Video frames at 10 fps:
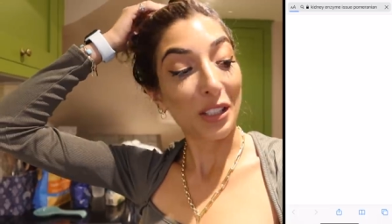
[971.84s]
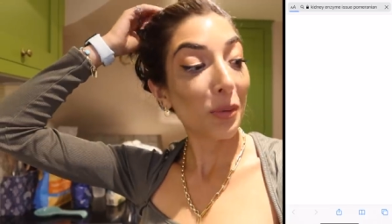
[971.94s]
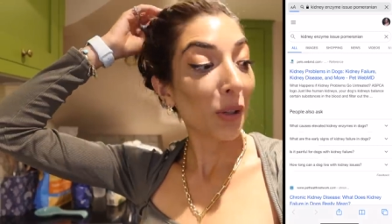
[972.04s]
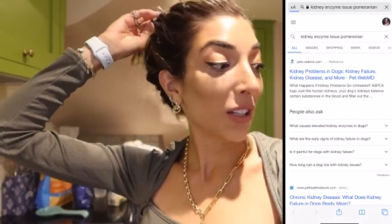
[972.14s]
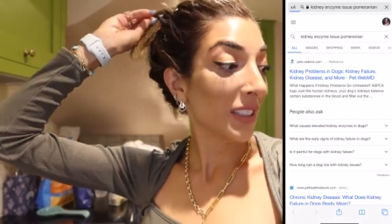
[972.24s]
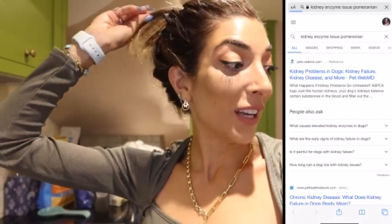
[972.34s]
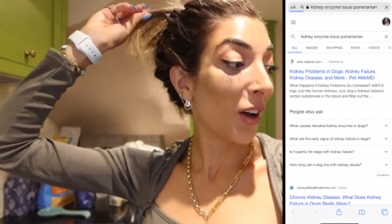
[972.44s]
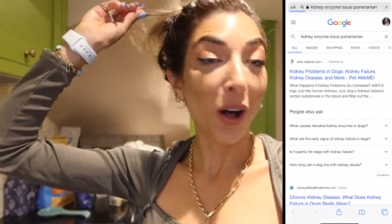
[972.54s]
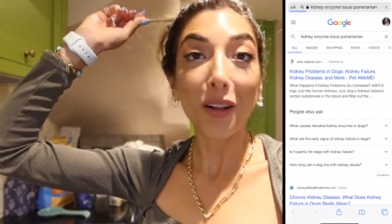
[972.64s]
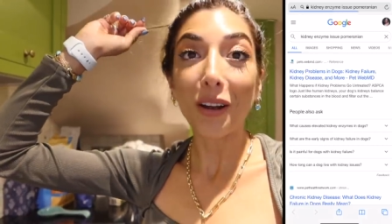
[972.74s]
you will see
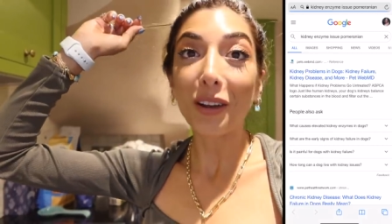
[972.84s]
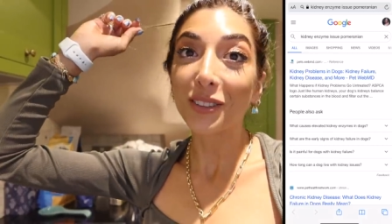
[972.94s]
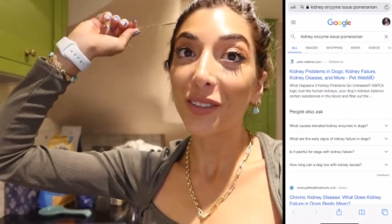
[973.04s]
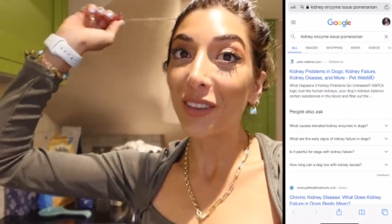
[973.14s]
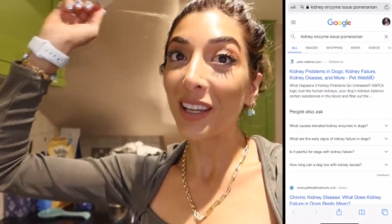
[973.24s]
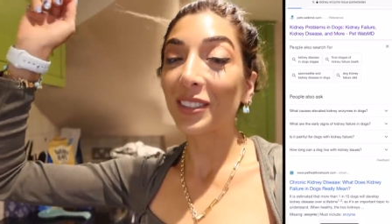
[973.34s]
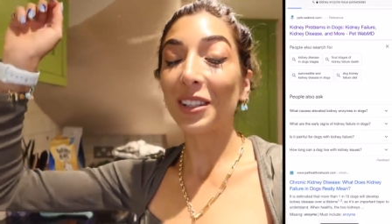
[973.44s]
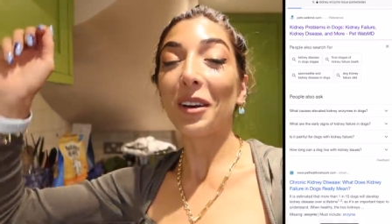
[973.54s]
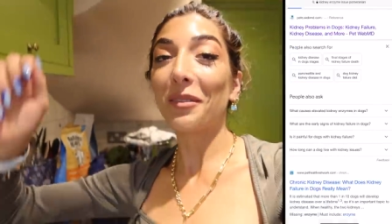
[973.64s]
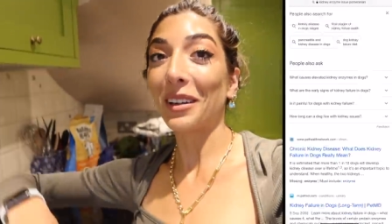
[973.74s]
a whole host of things
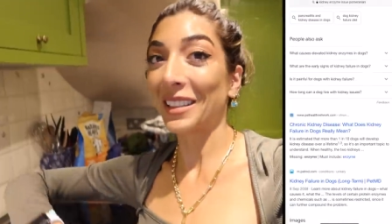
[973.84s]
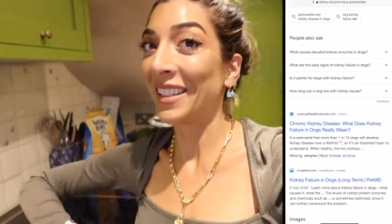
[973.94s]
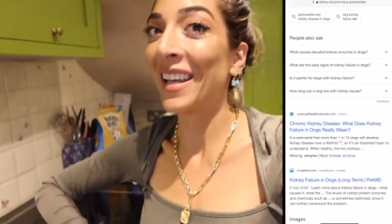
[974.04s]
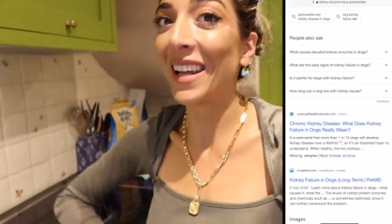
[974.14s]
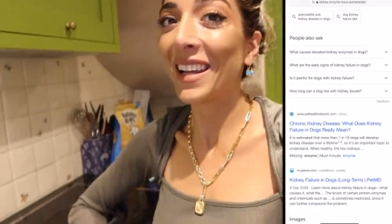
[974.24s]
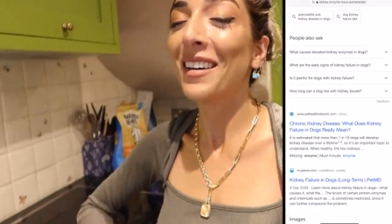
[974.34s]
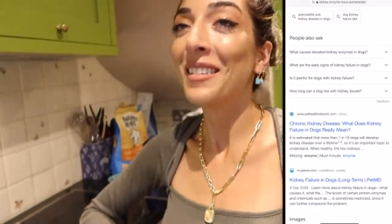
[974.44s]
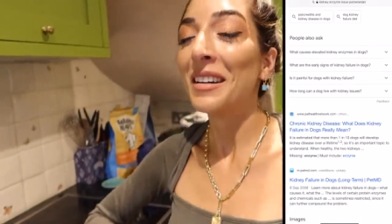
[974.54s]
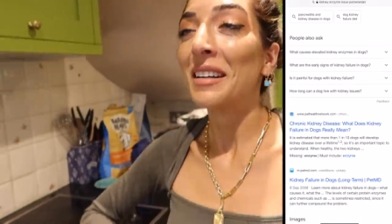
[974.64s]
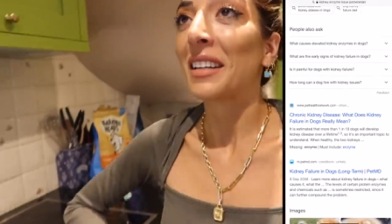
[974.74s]
you don't want to see.
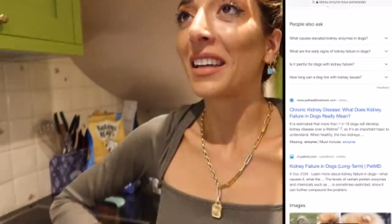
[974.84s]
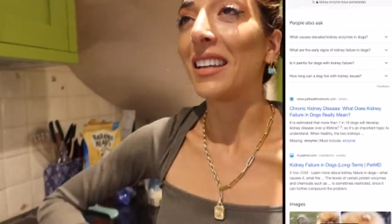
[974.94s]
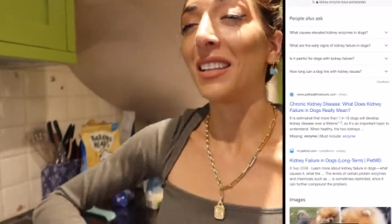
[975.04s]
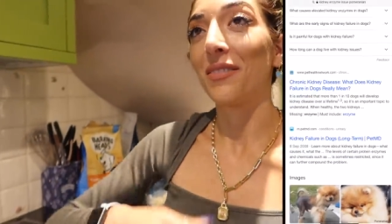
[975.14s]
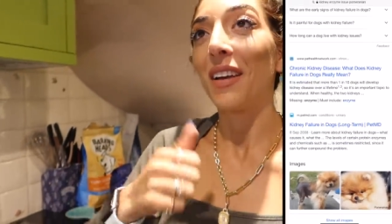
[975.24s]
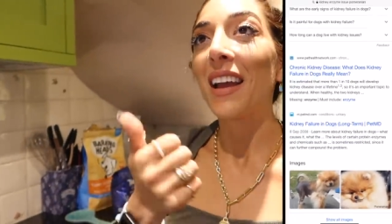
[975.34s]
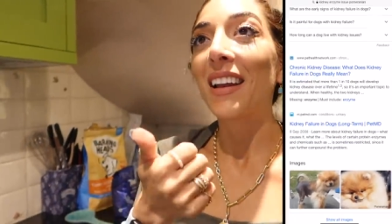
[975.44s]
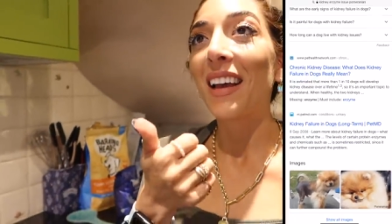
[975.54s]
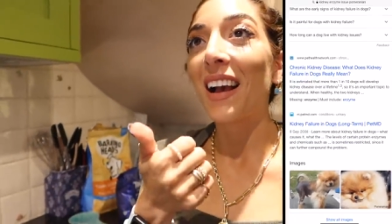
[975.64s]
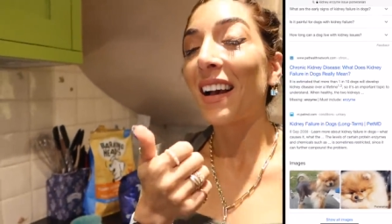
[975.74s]
Kidney
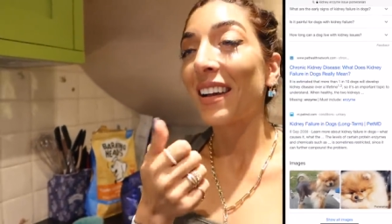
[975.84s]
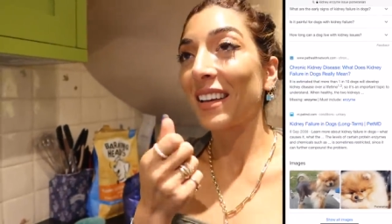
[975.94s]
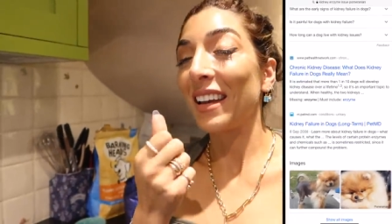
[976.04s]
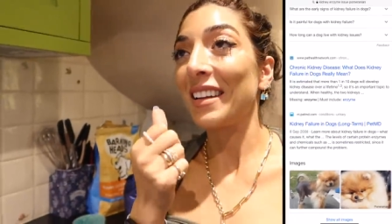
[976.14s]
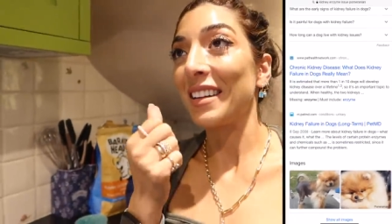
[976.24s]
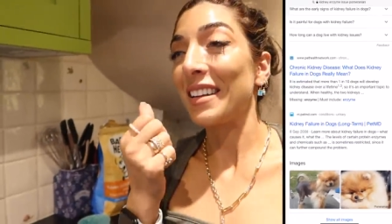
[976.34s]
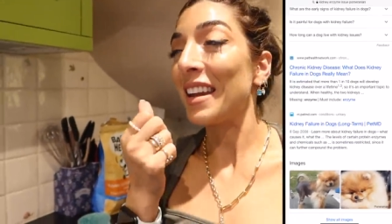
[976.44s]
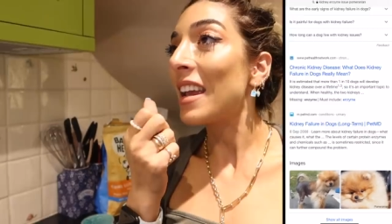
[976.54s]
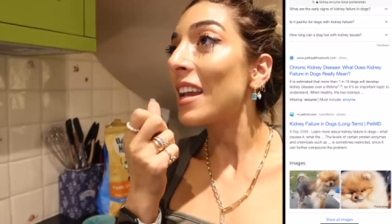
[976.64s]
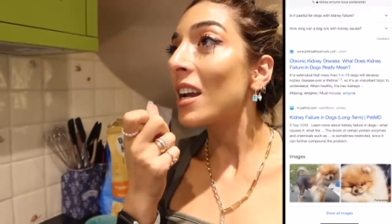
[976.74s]
failure,
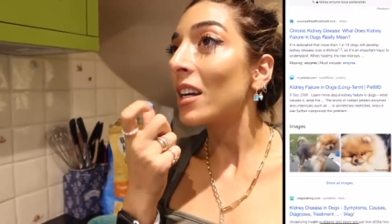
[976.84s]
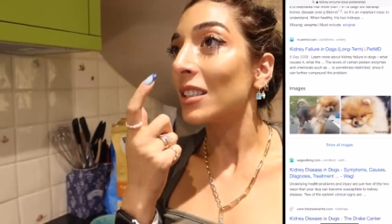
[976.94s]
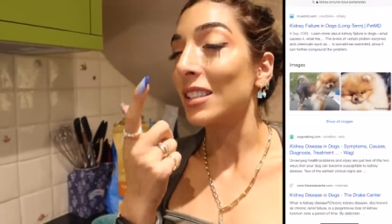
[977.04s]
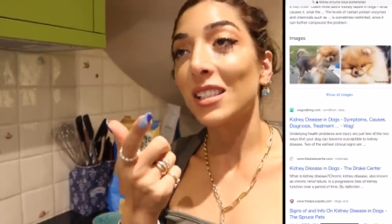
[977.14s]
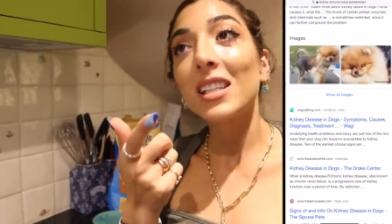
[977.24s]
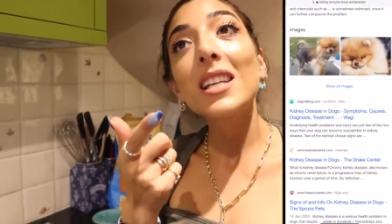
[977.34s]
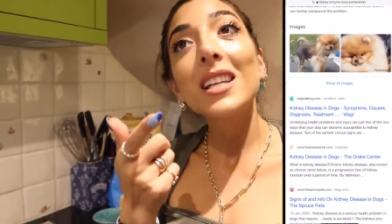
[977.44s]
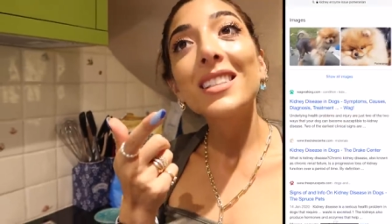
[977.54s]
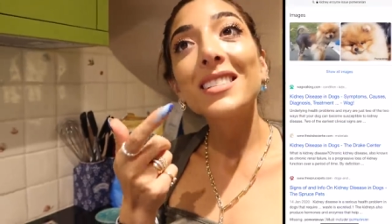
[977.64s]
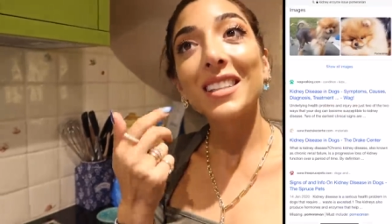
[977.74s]
kidney
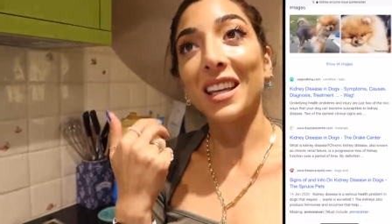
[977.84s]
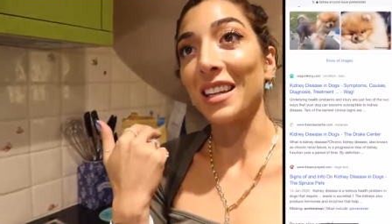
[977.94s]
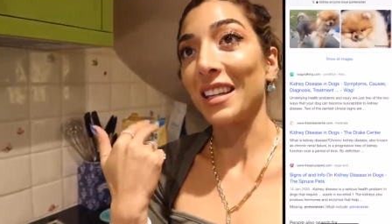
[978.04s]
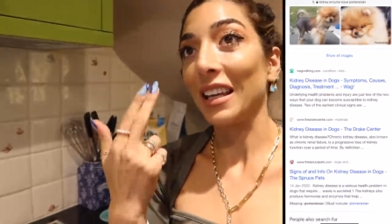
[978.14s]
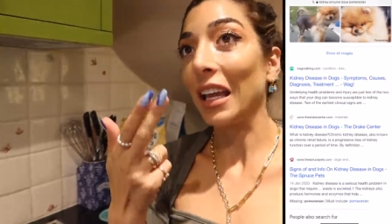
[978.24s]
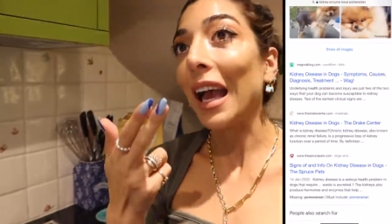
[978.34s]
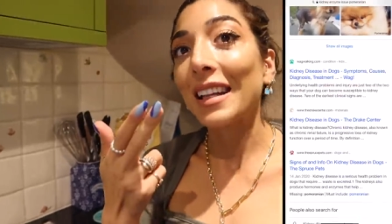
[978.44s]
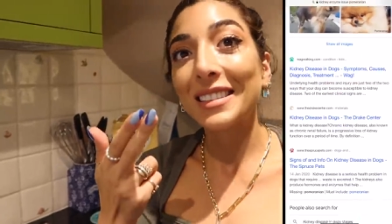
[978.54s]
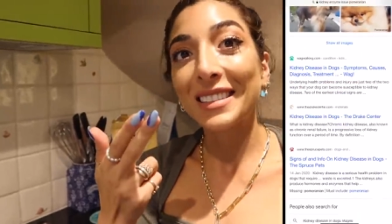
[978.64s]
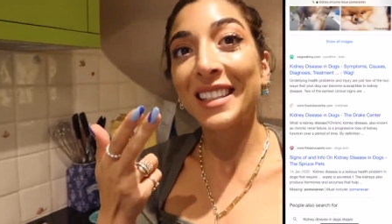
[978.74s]
disease, kidney
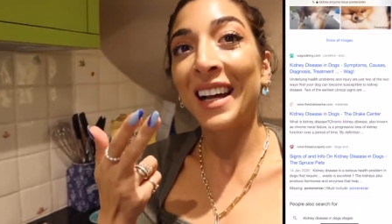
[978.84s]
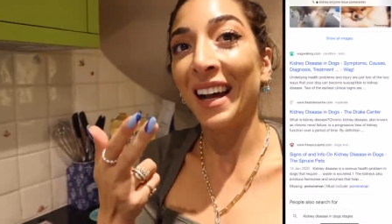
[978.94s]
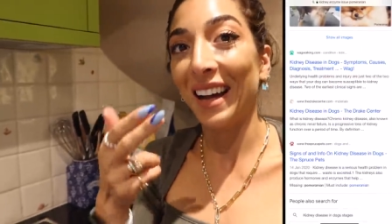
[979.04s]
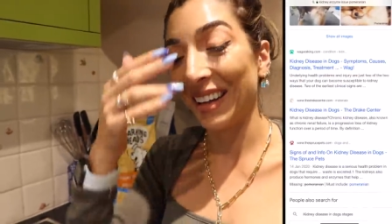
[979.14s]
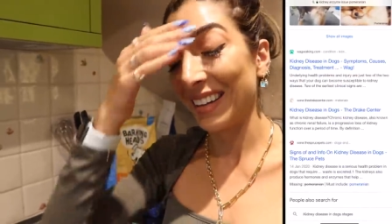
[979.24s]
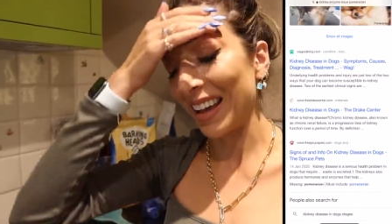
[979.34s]
cancer,